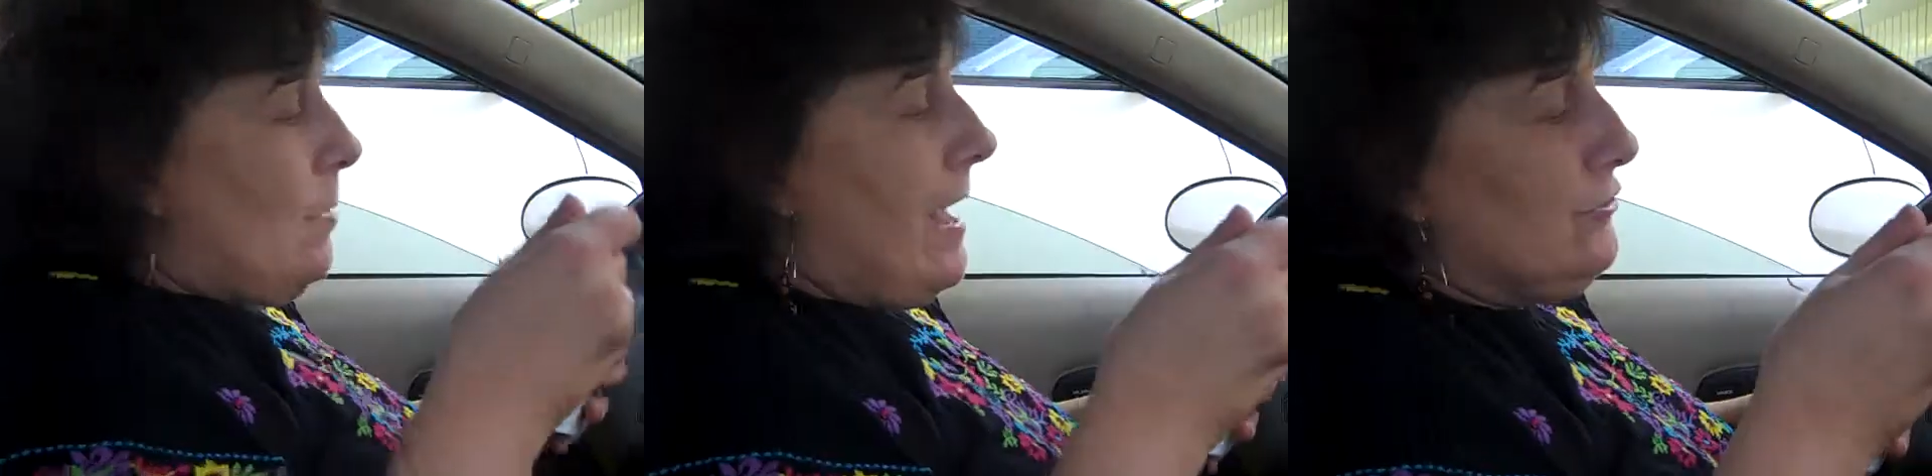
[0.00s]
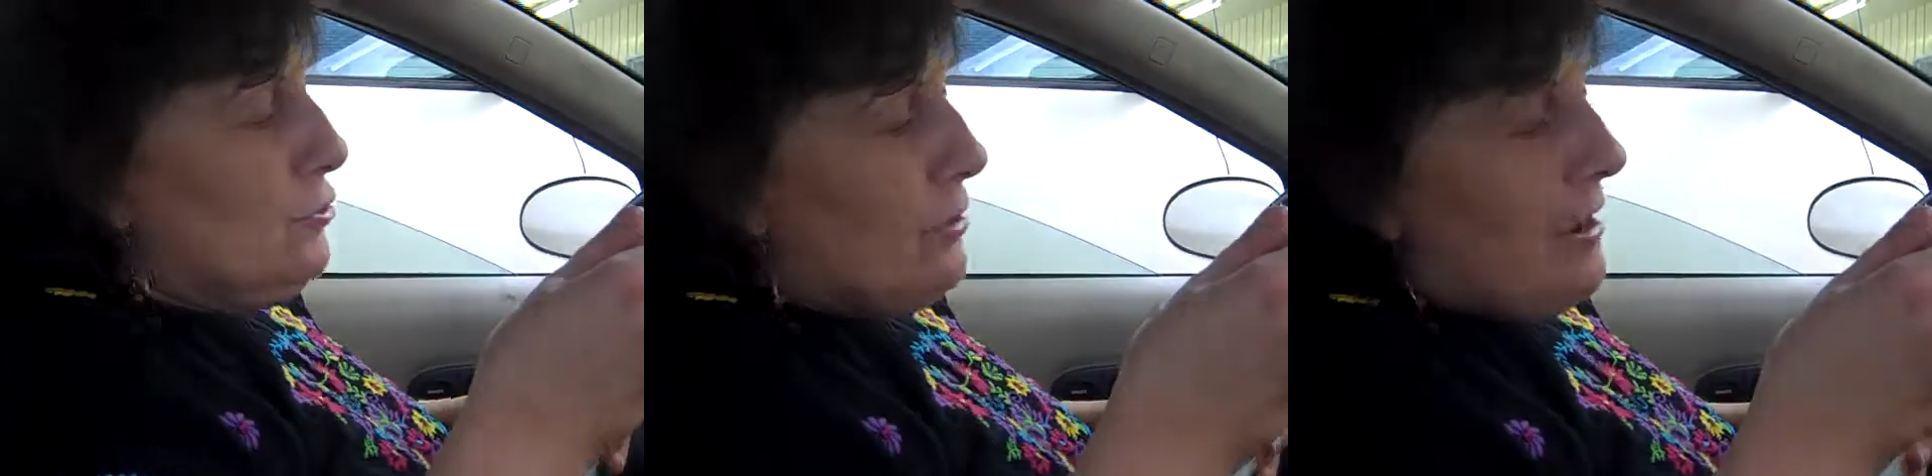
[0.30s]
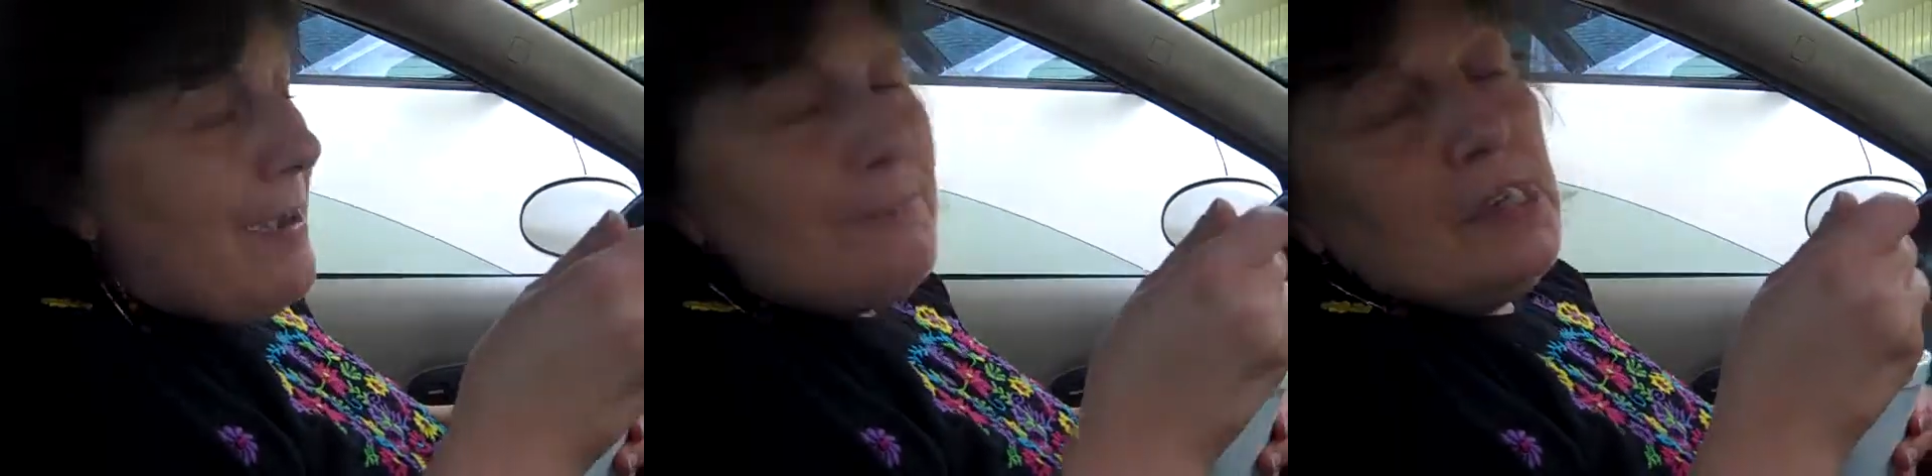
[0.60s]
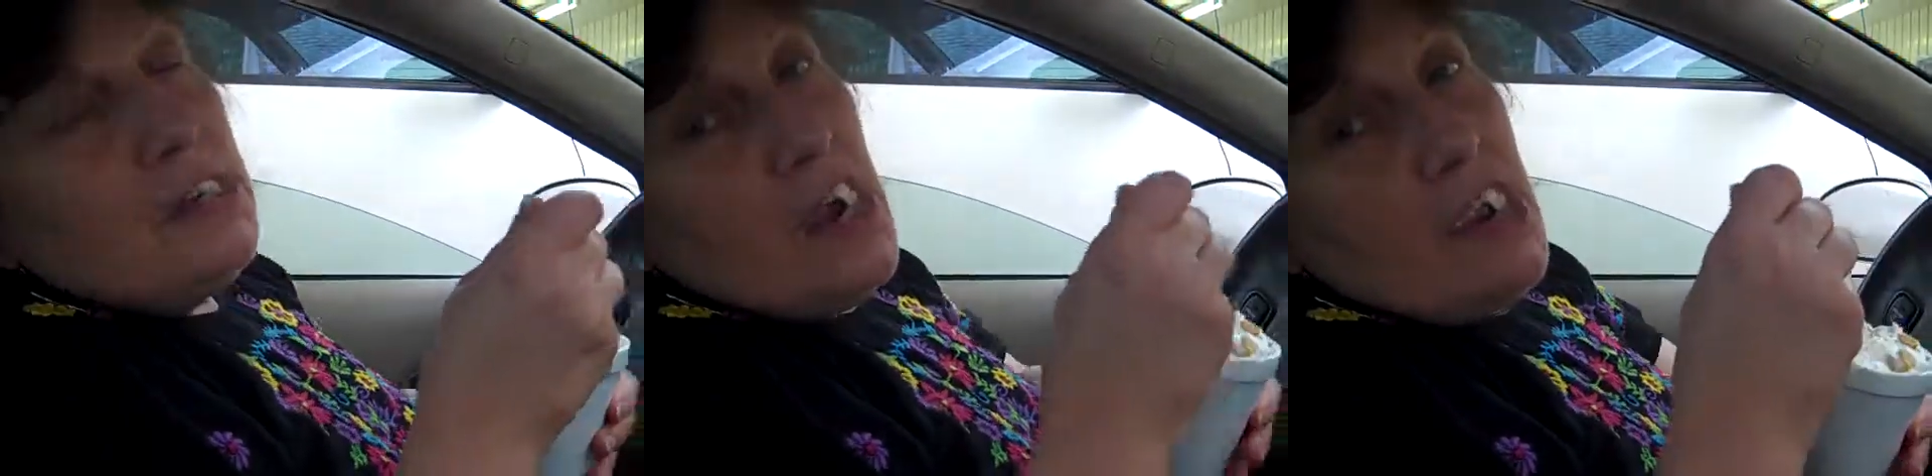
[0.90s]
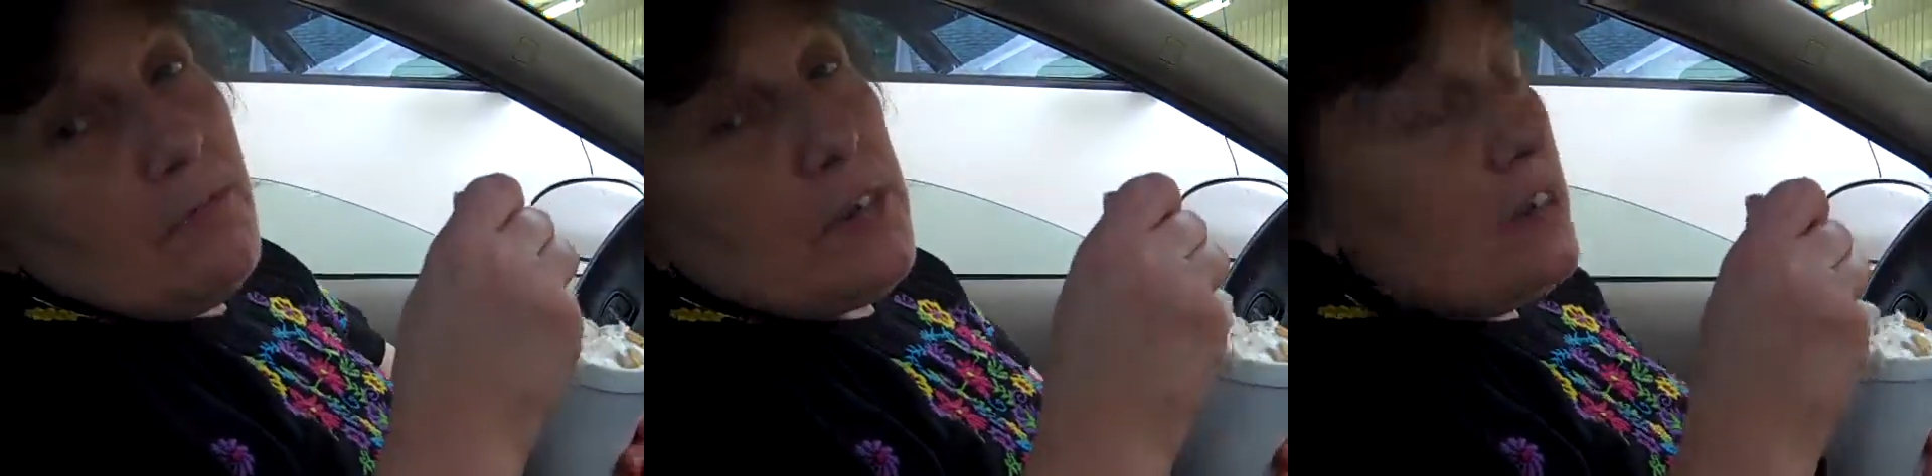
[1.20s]
I should have got me a
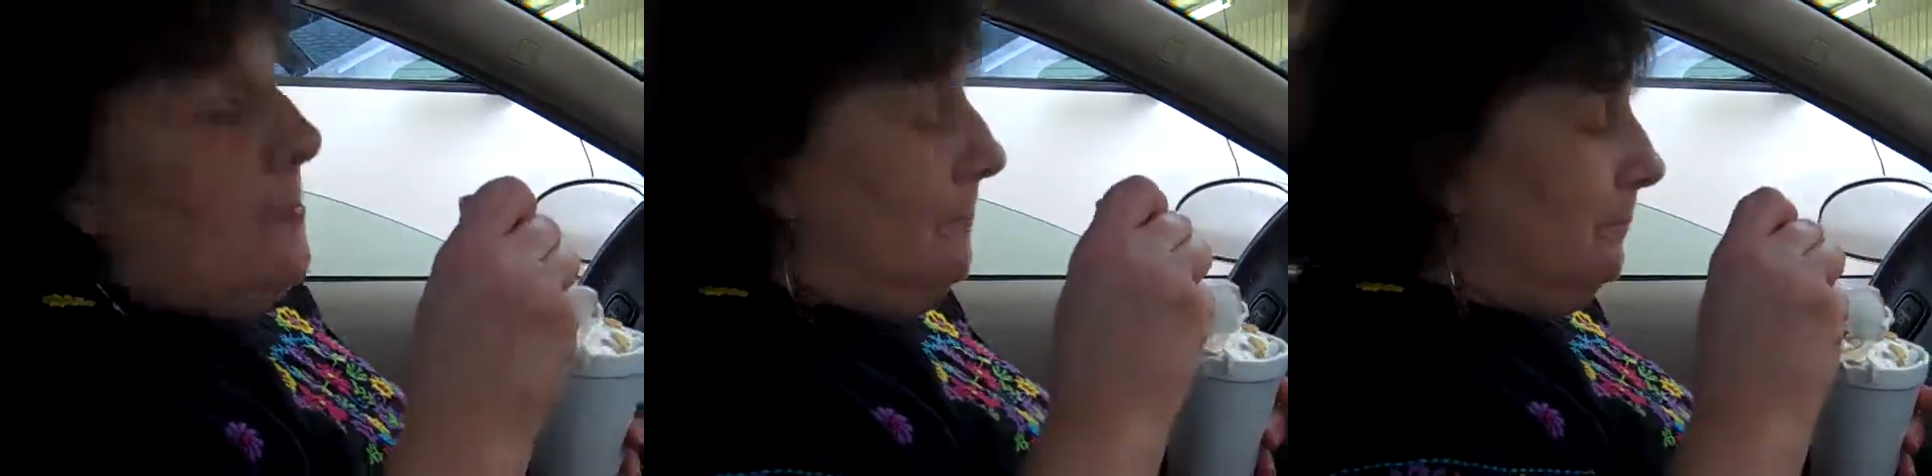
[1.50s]
napkin.